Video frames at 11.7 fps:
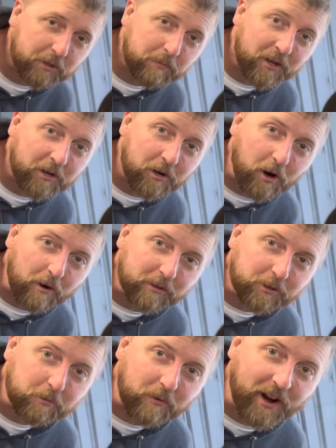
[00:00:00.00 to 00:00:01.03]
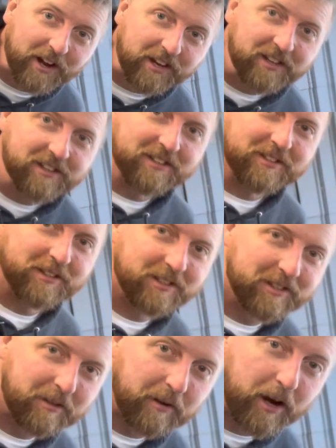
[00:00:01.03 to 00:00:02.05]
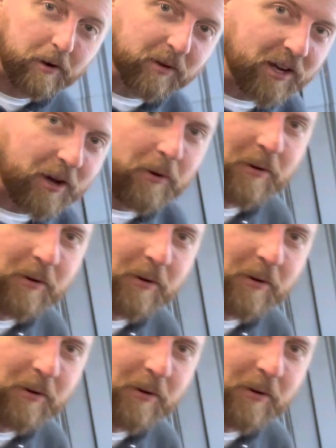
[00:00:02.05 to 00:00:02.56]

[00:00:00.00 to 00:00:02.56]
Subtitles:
me a nervous wreck. So here we go.